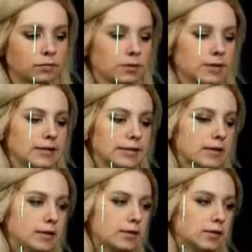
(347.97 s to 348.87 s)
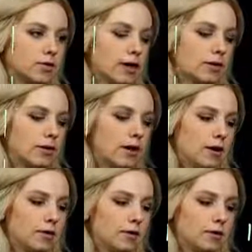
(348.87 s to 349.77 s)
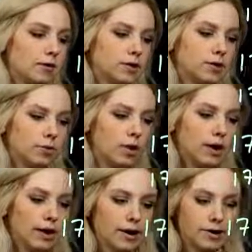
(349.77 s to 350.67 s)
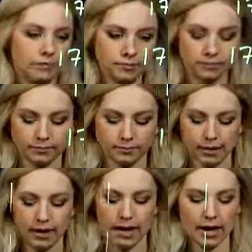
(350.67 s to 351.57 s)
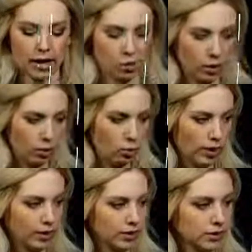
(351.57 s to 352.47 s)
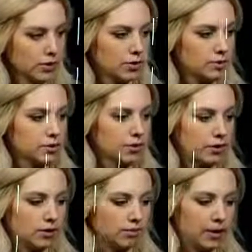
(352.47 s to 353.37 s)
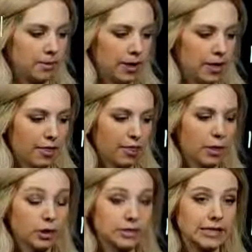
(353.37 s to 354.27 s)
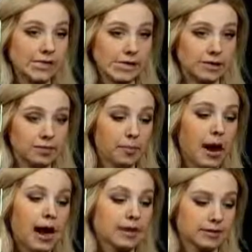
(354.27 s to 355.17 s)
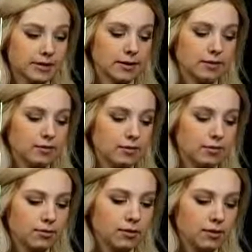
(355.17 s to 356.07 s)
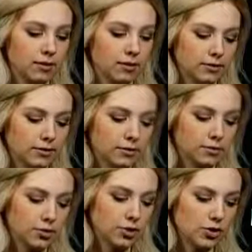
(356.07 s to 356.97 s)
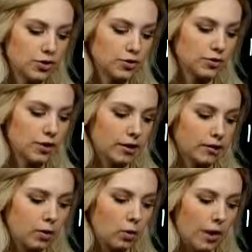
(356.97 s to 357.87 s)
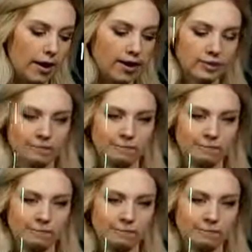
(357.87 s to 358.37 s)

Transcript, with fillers: 26 is greater than 13y. I want y on its own, so I need to divide by 13 positive. So 2 is greater than y.